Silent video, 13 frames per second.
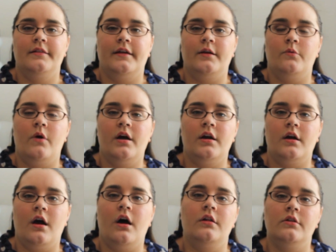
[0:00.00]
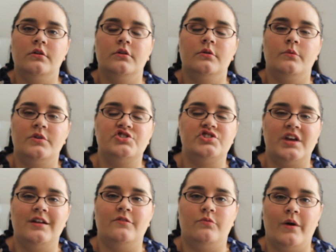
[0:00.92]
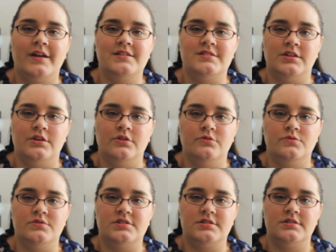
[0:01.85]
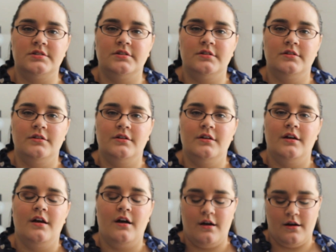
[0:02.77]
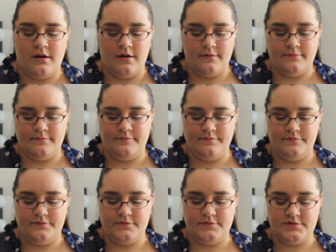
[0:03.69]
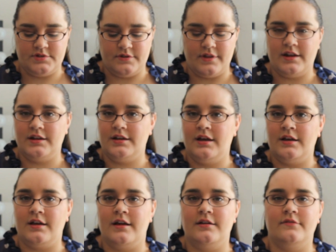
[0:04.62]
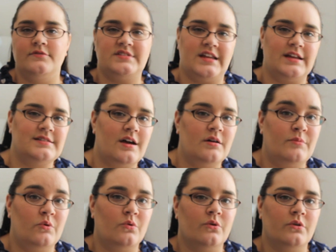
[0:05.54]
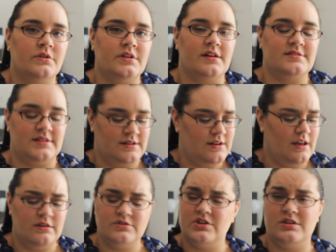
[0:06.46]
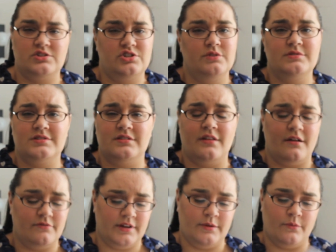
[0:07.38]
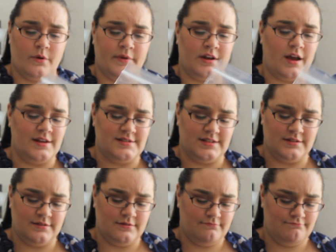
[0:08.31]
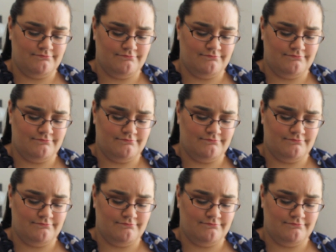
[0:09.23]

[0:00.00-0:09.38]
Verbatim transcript: like what color what shade of white to use um, so that it, it kind of stands out more or doesn't. It, eh, she was lovely woman. I didn't...